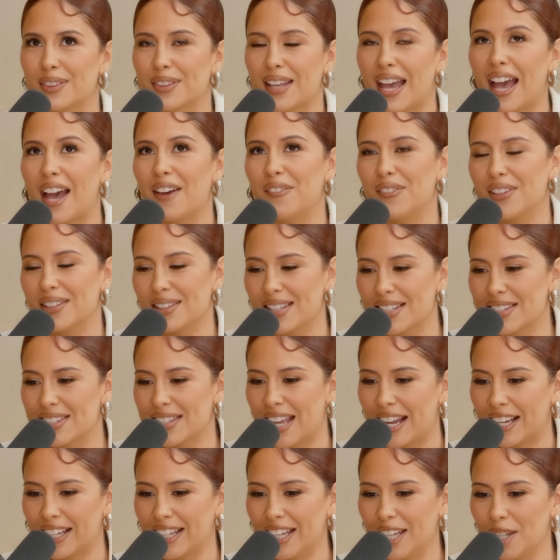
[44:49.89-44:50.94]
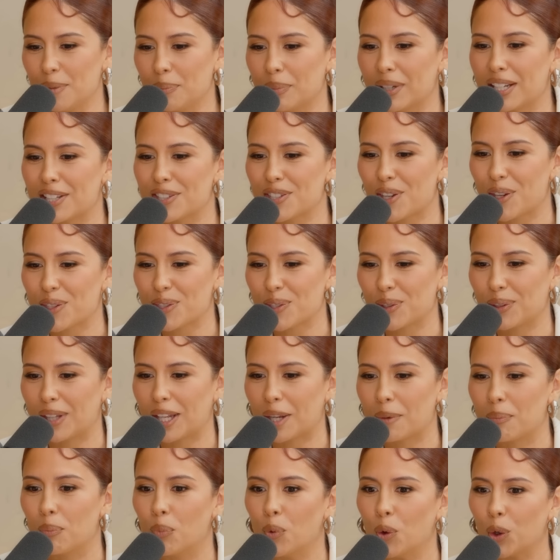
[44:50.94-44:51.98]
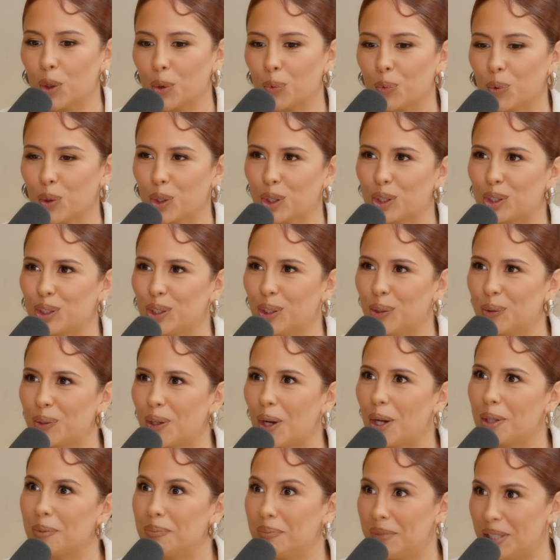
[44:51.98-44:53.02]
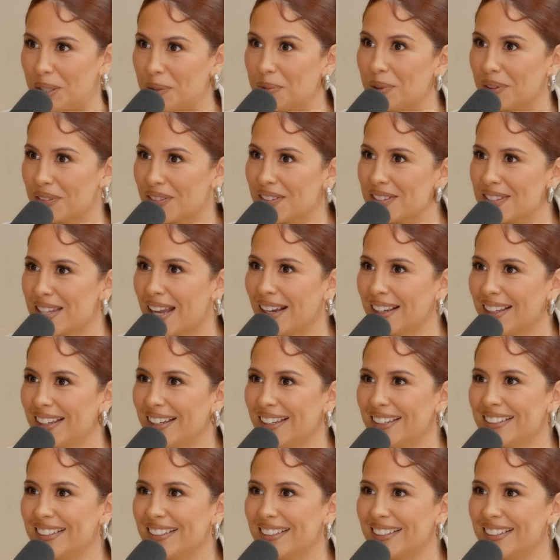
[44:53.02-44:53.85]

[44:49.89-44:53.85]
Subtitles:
having the second, but it's also like more workload on me with the second,